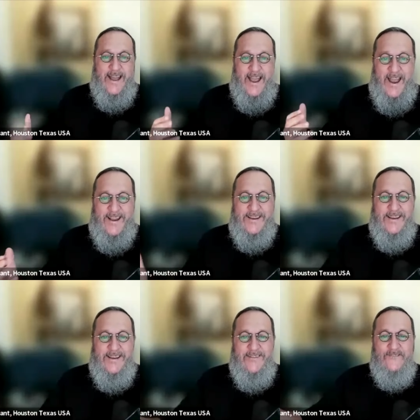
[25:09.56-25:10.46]

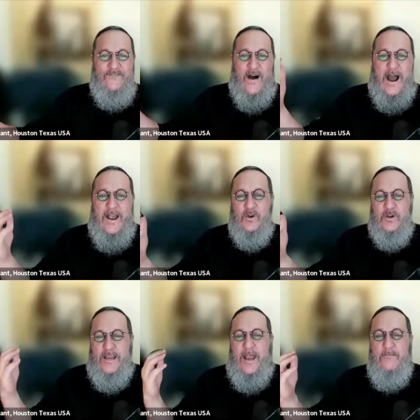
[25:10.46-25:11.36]
and fire
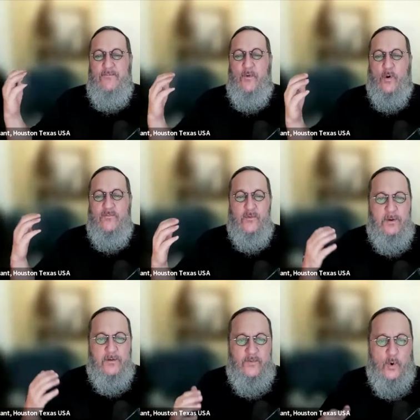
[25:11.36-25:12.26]
came forth from
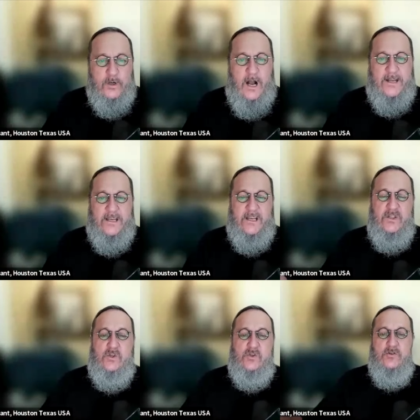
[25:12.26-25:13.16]
before God and
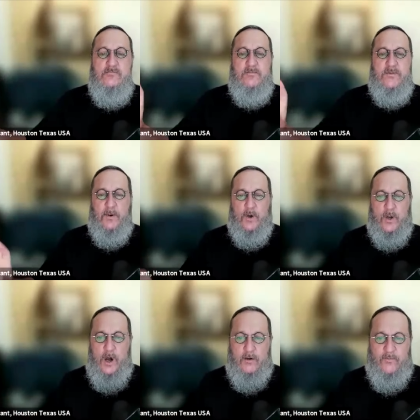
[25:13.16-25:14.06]
consumed the burnt
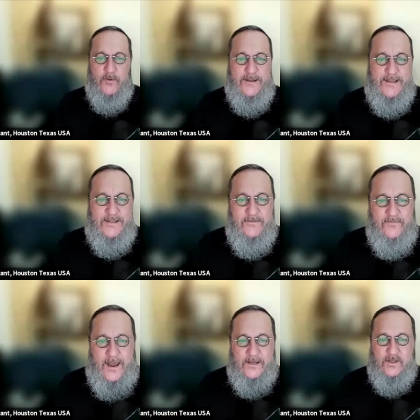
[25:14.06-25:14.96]
offering and the
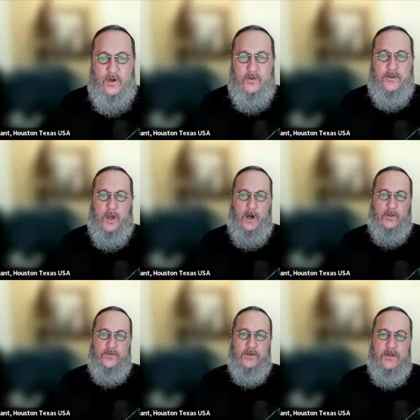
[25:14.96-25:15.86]
fats on the
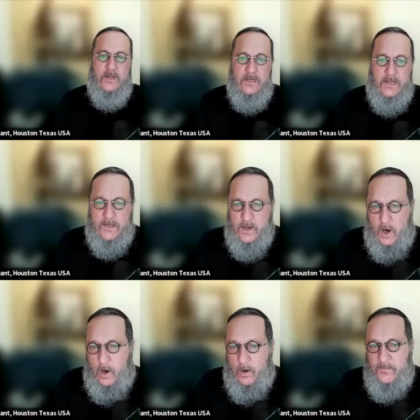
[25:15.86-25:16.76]
altar, and
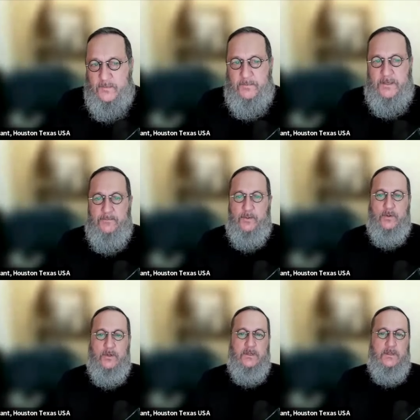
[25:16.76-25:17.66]
all the
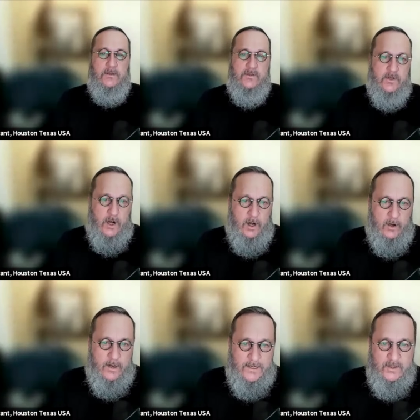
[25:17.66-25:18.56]
people
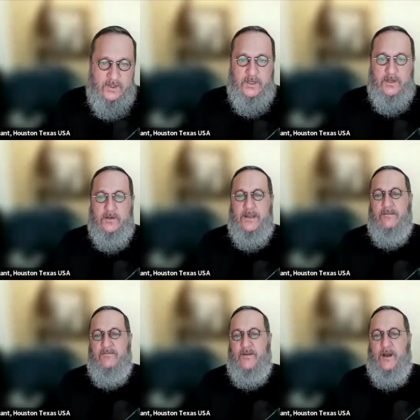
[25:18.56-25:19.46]
saw and cheered
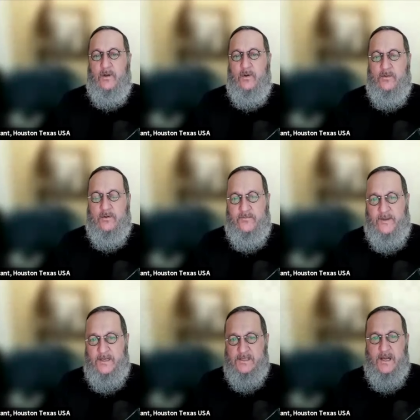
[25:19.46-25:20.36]
and fell on their
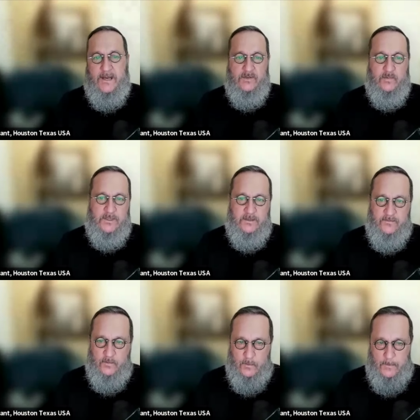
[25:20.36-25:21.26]
face.
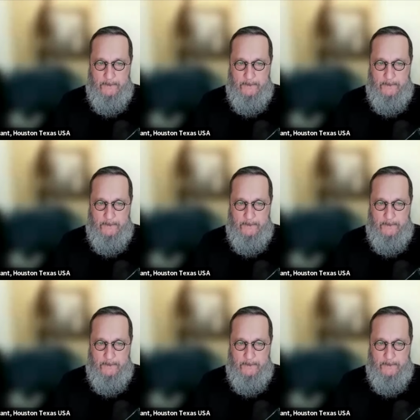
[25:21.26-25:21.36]
924.